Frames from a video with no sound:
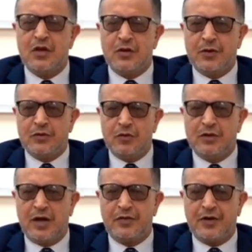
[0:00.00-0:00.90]
rheumatoid
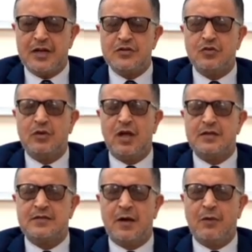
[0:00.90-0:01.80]
arthritis, should
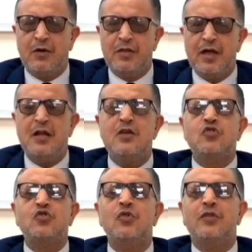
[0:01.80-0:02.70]
ask about the
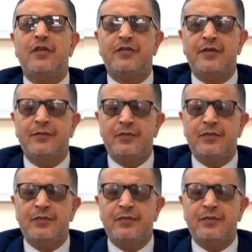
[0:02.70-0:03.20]
jaundice.